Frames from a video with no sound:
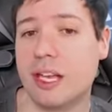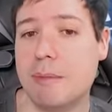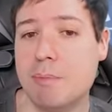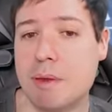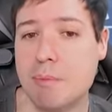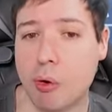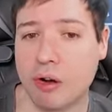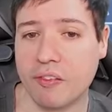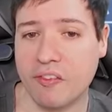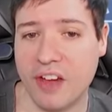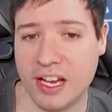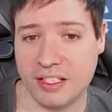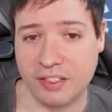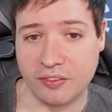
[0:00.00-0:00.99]
can be more
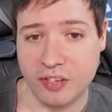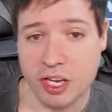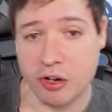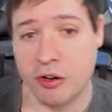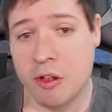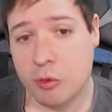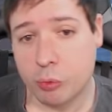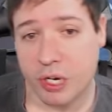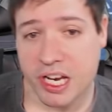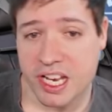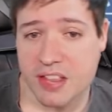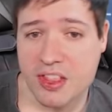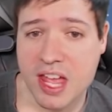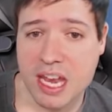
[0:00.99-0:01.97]
effective. Here, we're
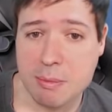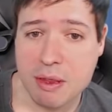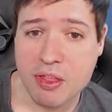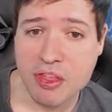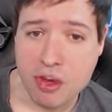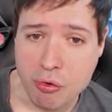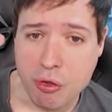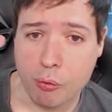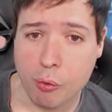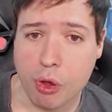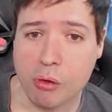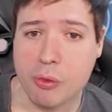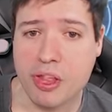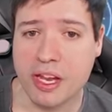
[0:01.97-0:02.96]
hitting the enemy through the the
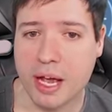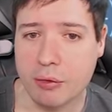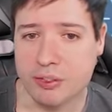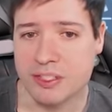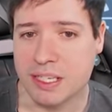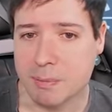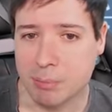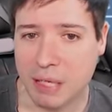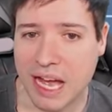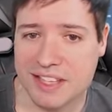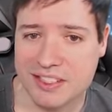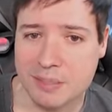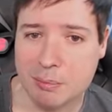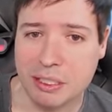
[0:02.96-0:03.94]
wall with a Caustic
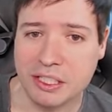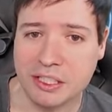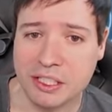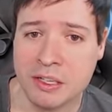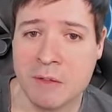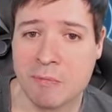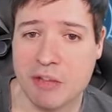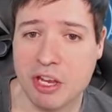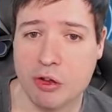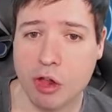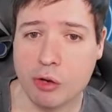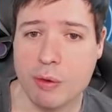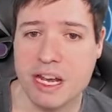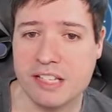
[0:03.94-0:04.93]
Blast ability and
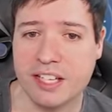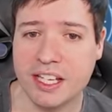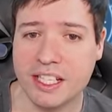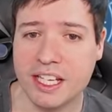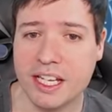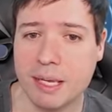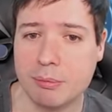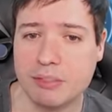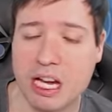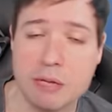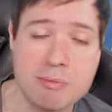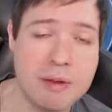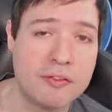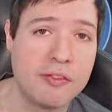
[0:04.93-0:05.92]
already ticking him
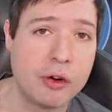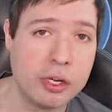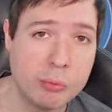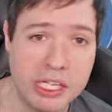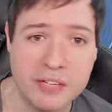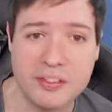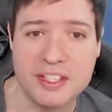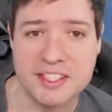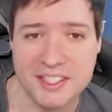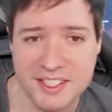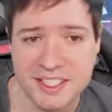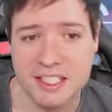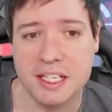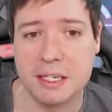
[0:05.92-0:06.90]
down before we even
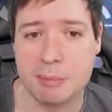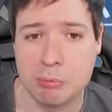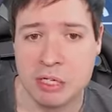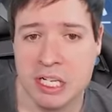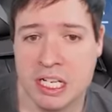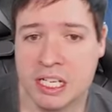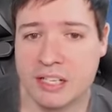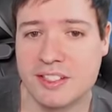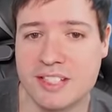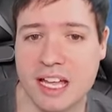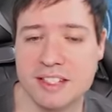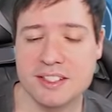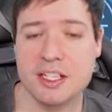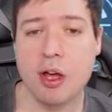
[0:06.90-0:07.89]
see him, because
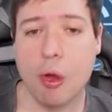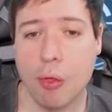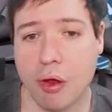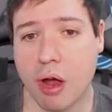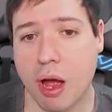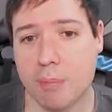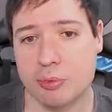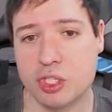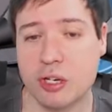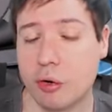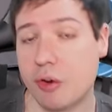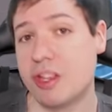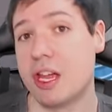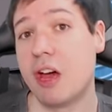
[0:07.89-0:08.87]
that's the other option
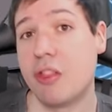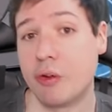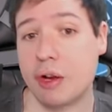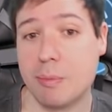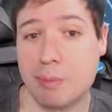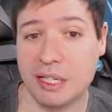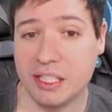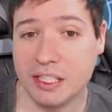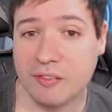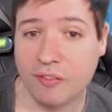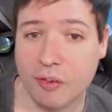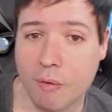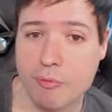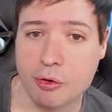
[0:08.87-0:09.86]
or the other ability
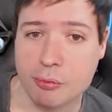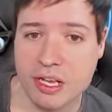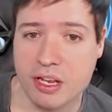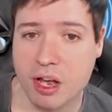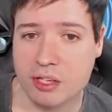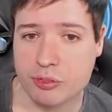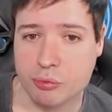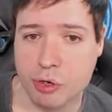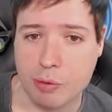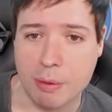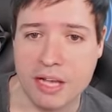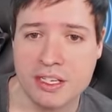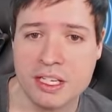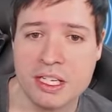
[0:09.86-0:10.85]
from the Redox
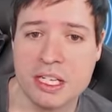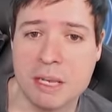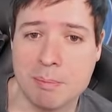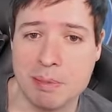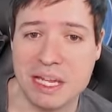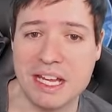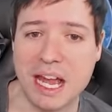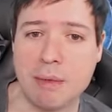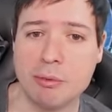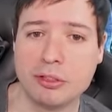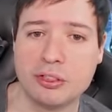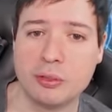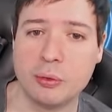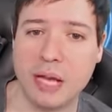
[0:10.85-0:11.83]
robot, being
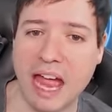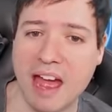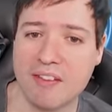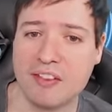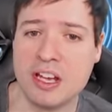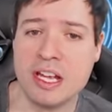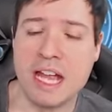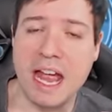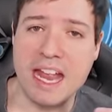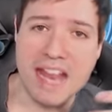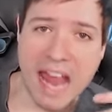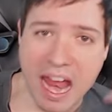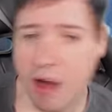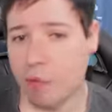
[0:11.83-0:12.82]
able to have
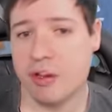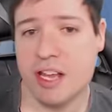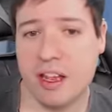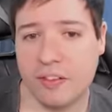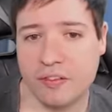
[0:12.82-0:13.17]
an area